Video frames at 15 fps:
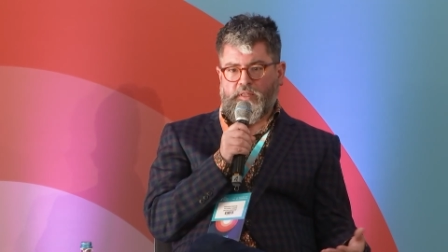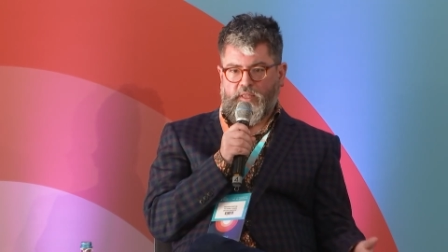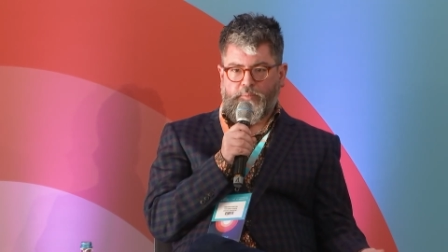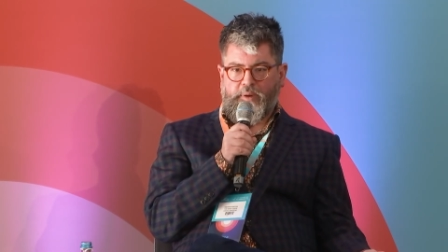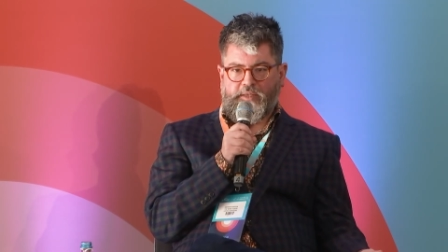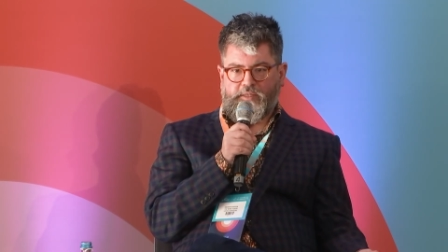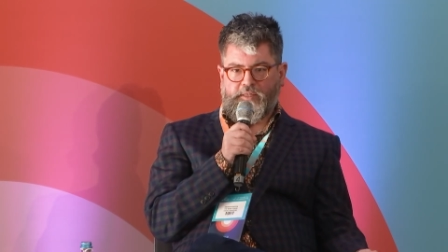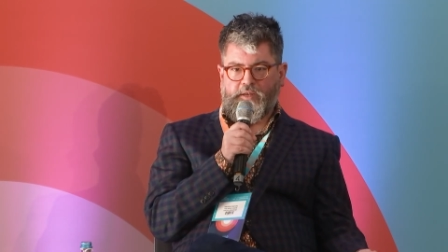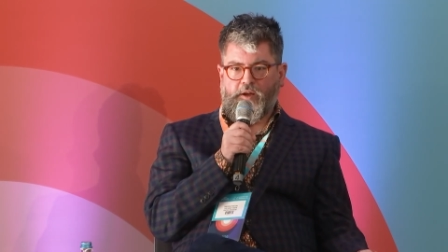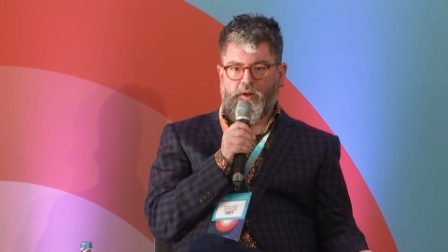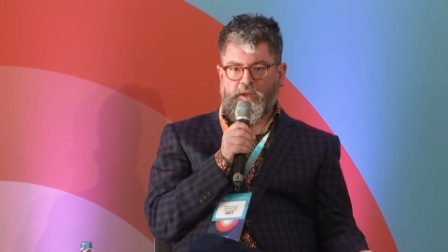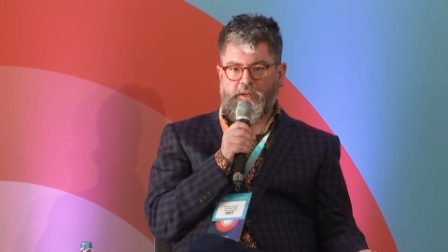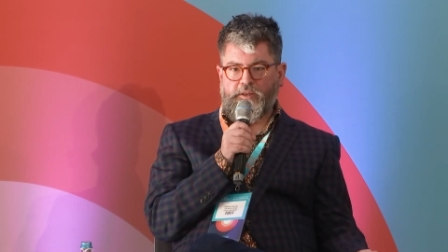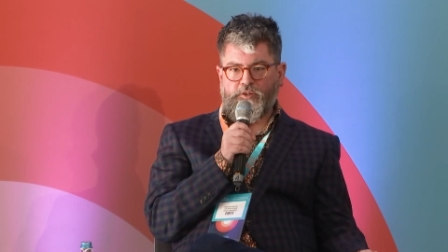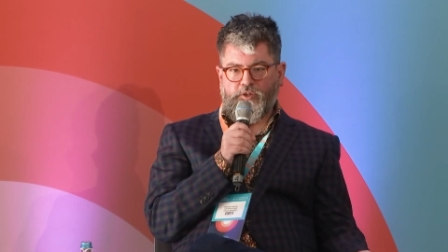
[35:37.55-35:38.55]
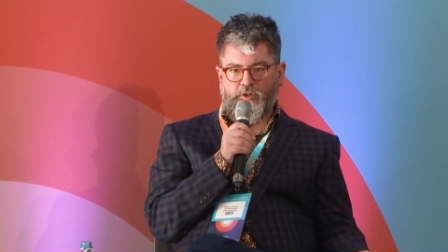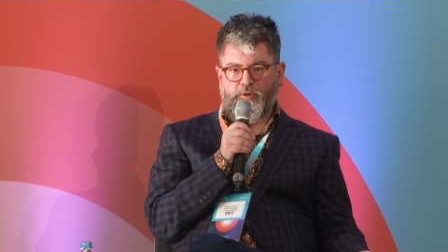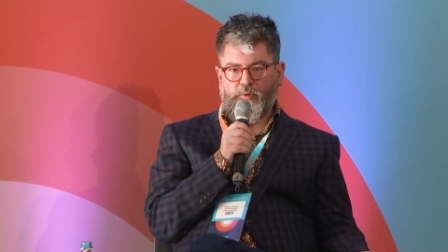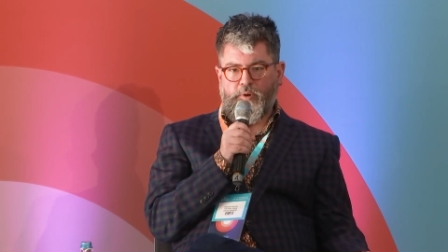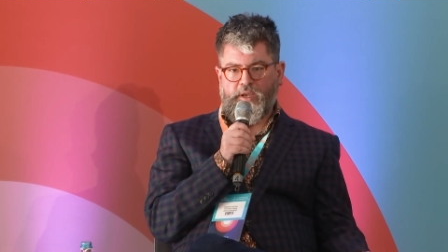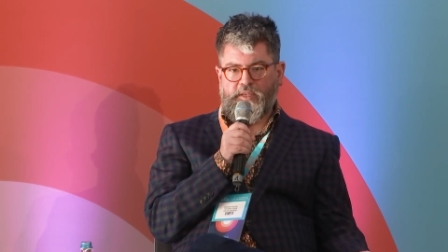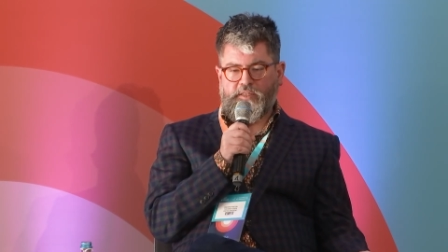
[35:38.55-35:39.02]
the best thing I can
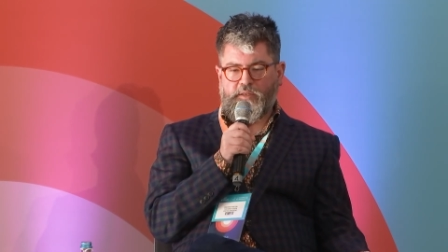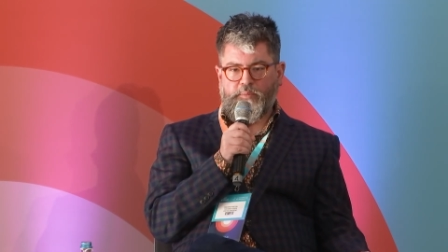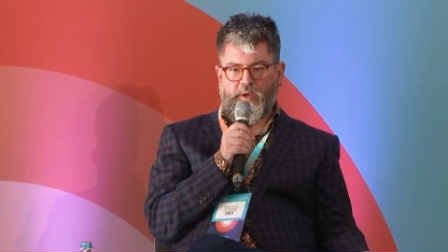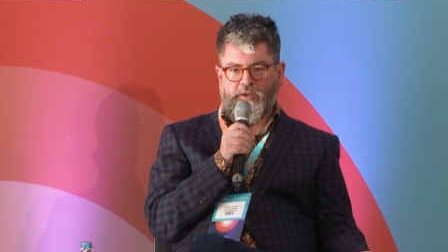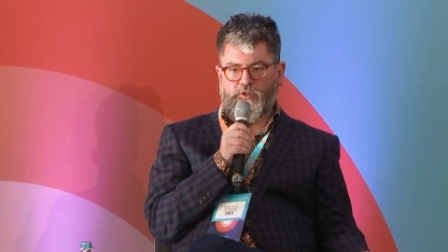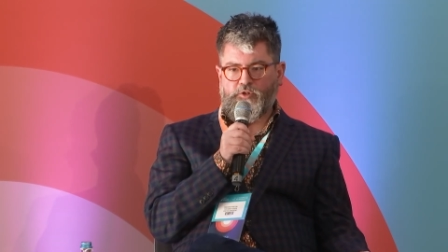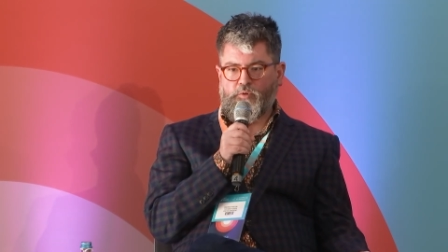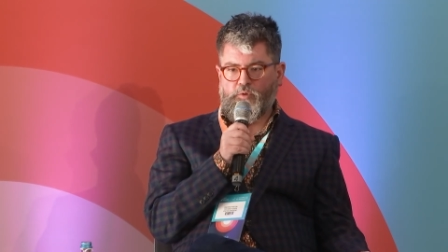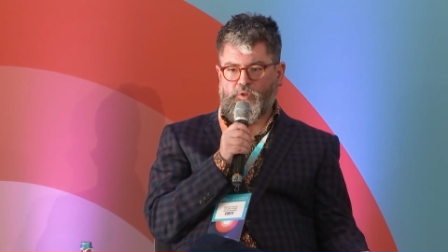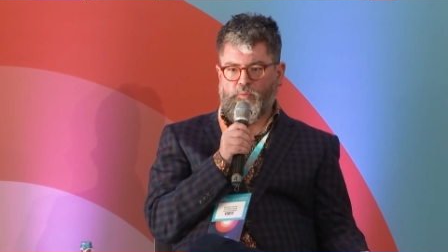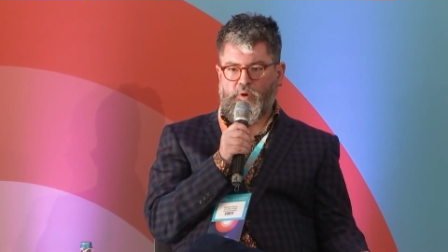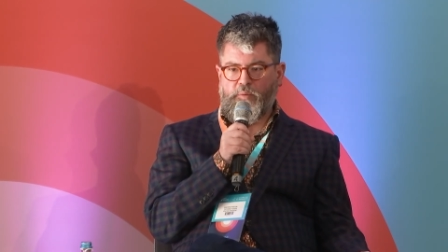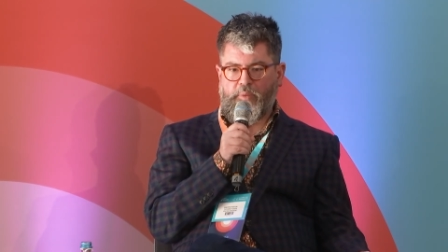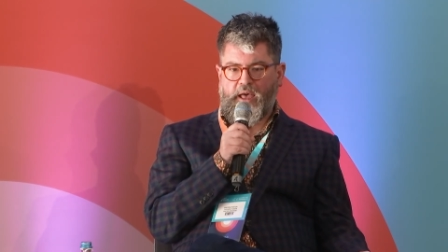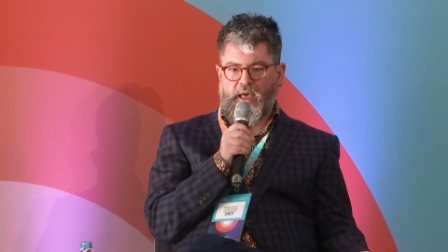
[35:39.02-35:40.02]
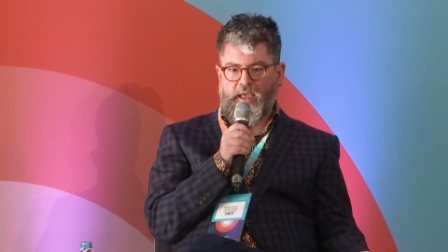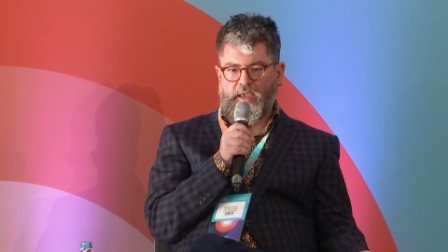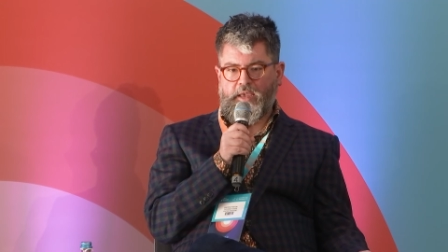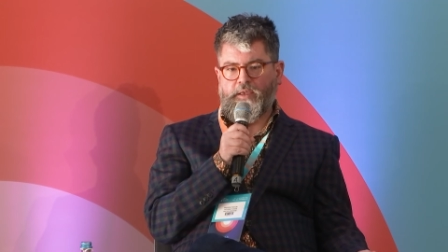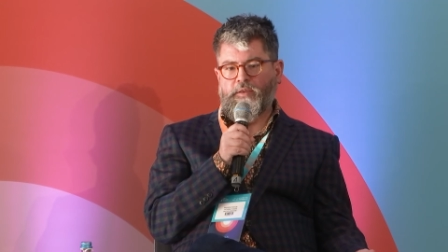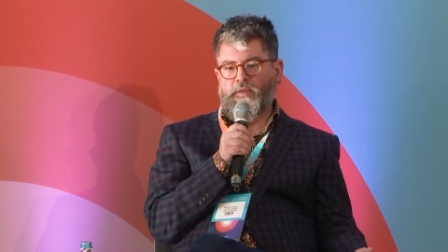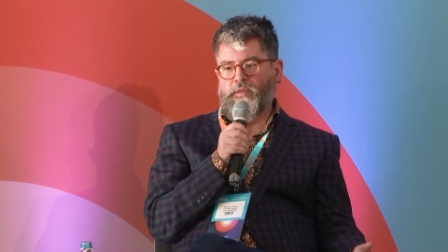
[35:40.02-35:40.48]
do is to make sure that we
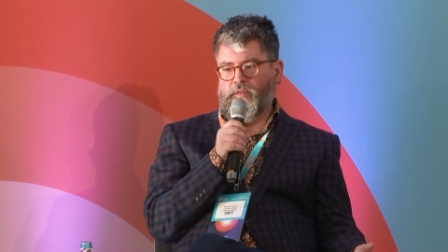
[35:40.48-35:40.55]
pay